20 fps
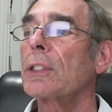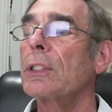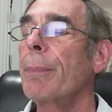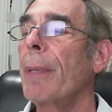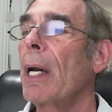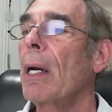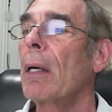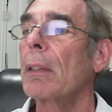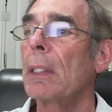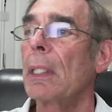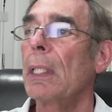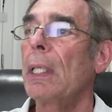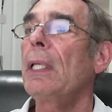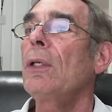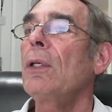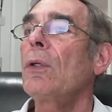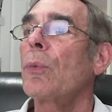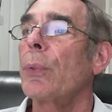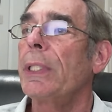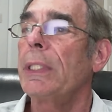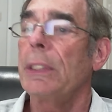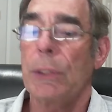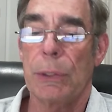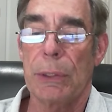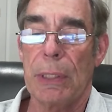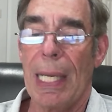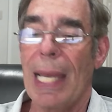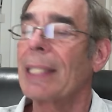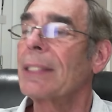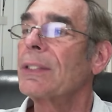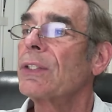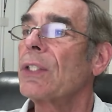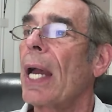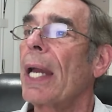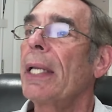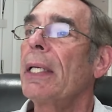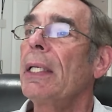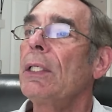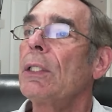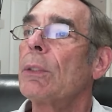about increased
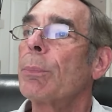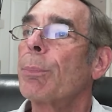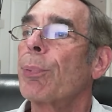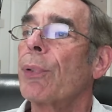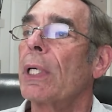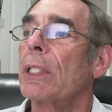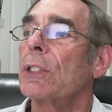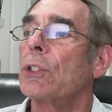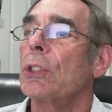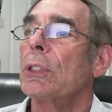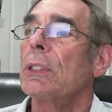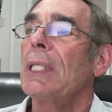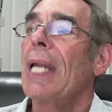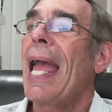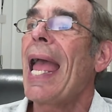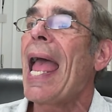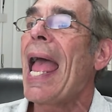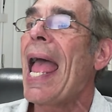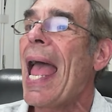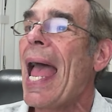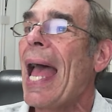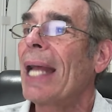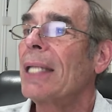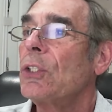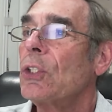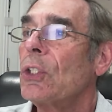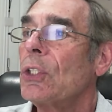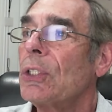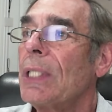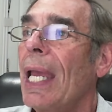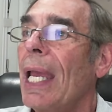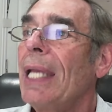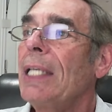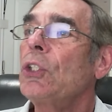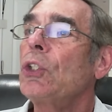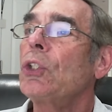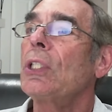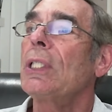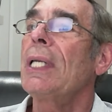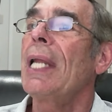anxiety, depression,
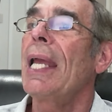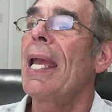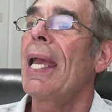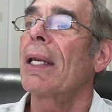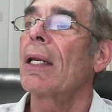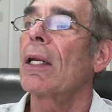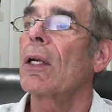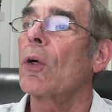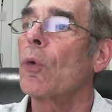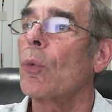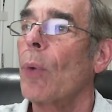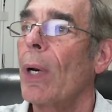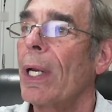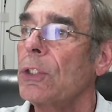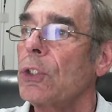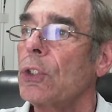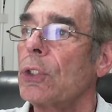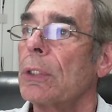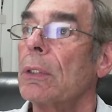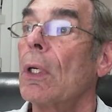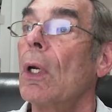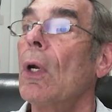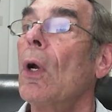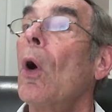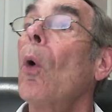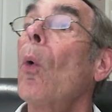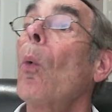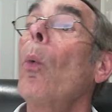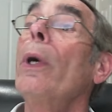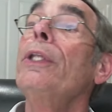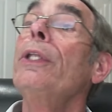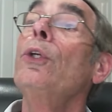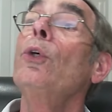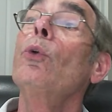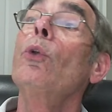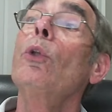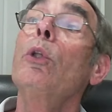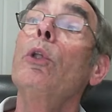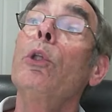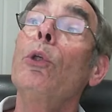agitation, and aggression when
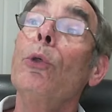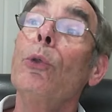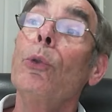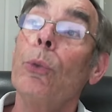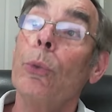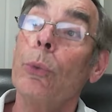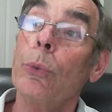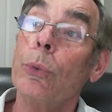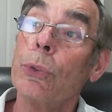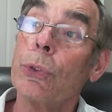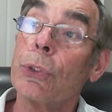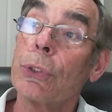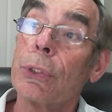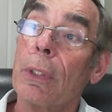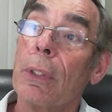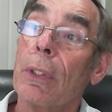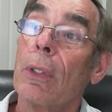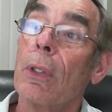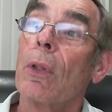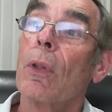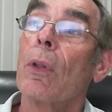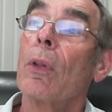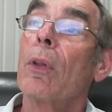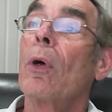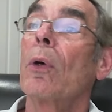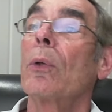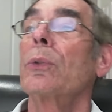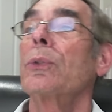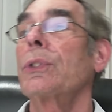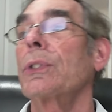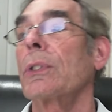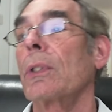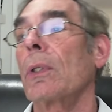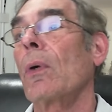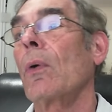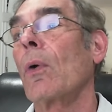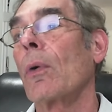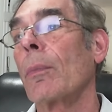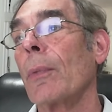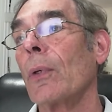you lose those
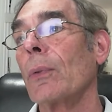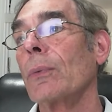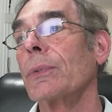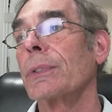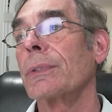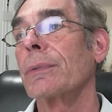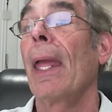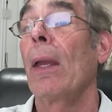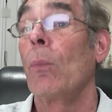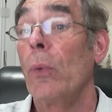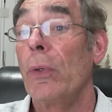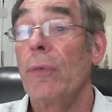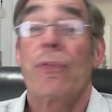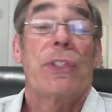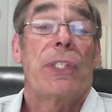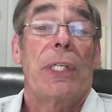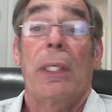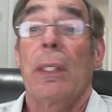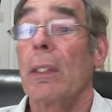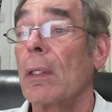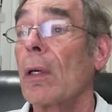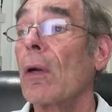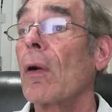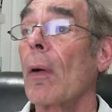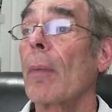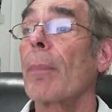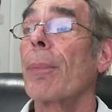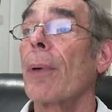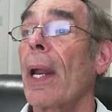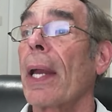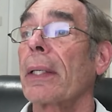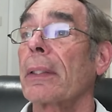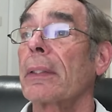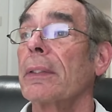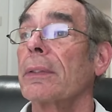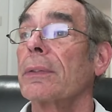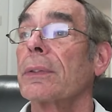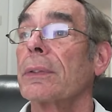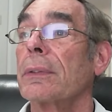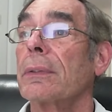hormones. And we've seen it in our practice.